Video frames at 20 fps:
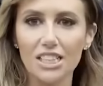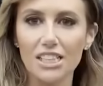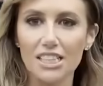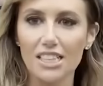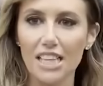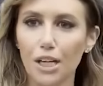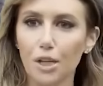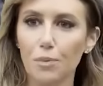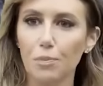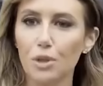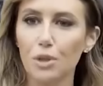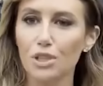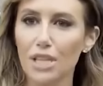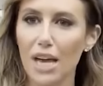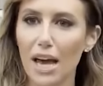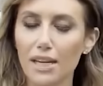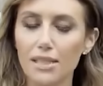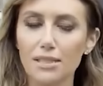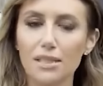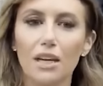say to
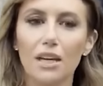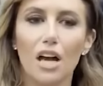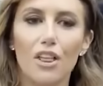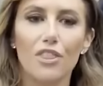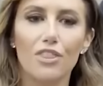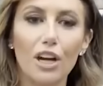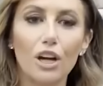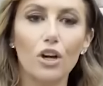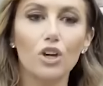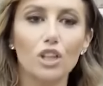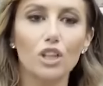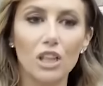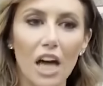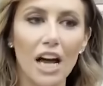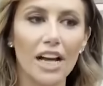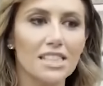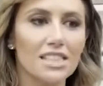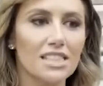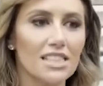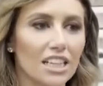protect their
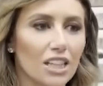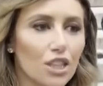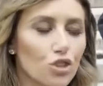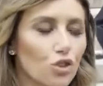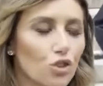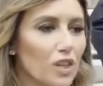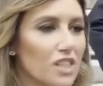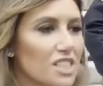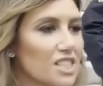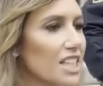client's interests.